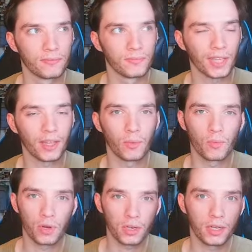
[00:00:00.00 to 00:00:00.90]
It can
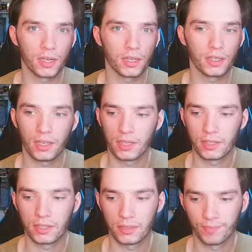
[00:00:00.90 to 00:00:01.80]
work
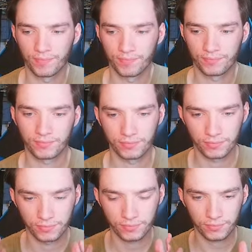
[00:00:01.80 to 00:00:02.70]
in
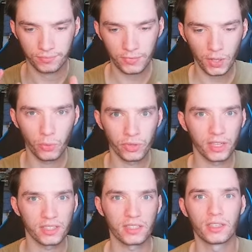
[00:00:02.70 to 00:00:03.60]
within
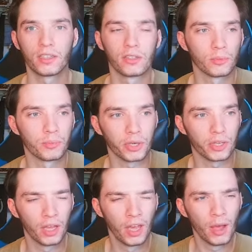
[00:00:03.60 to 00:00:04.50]
a singular book,
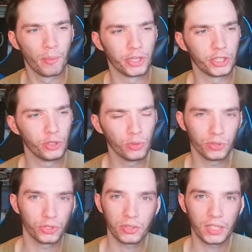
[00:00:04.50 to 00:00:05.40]
but
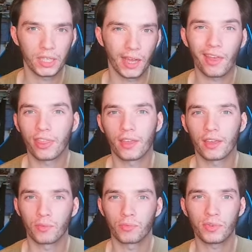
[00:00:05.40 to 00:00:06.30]
usually I think
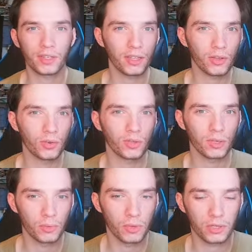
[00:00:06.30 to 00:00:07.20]
it really only
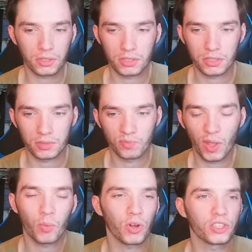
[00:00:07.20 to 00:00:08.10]
works. It
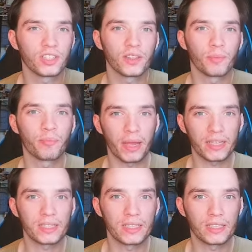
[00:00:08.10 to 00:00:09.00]
works to the
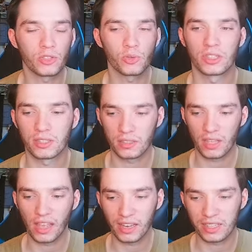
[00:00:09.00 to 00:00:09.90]
best. It's,
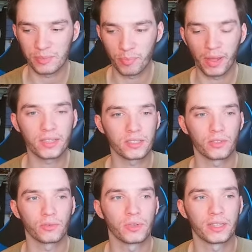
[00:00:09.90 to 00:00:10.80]
it is best
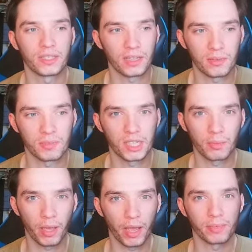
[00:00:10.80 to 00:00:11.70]
when the time
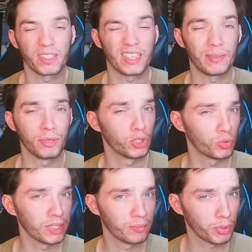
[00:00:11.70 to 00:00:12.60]
skip happens in
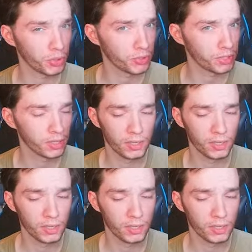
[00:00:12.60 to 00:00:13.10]
between books,